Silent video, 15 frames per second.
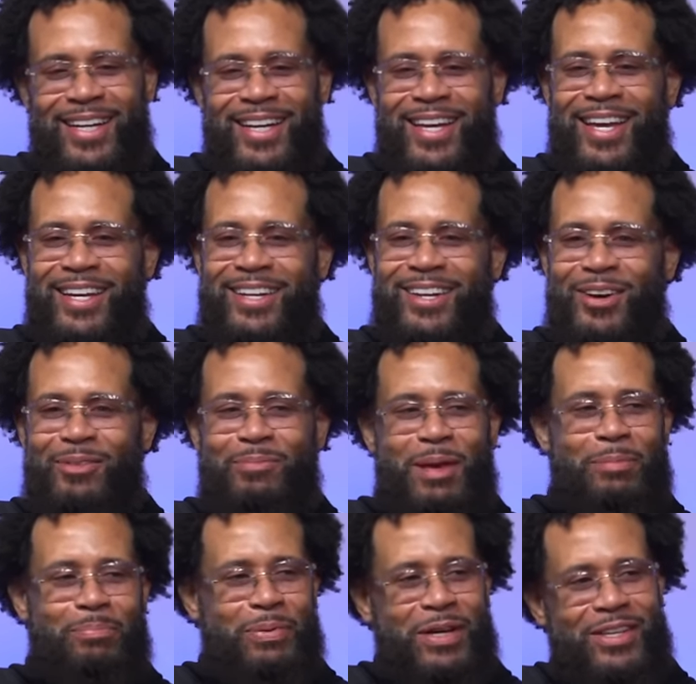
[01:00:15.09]
hitting on me,
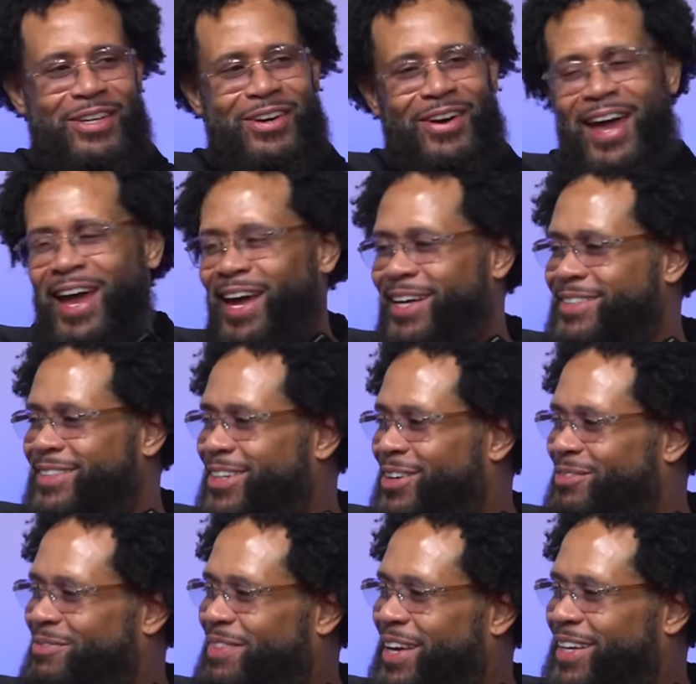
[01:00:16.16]
putting your hands
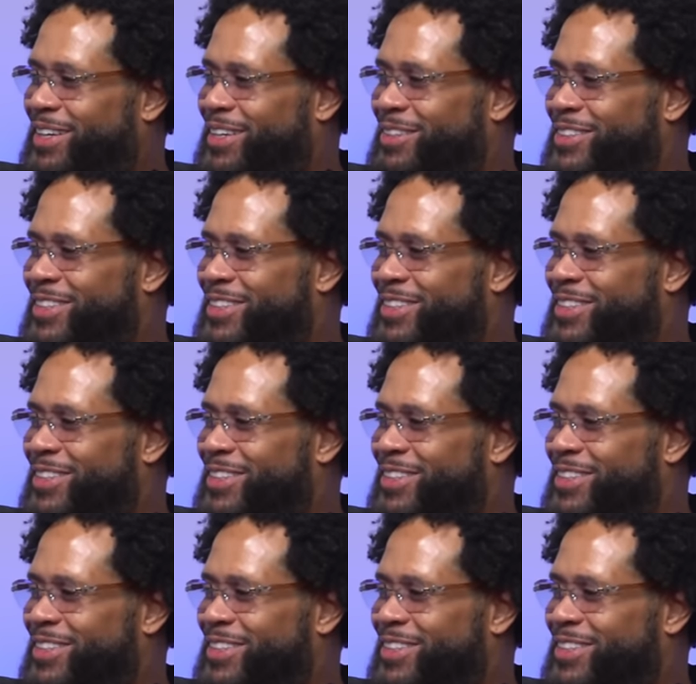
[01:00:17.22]
on me.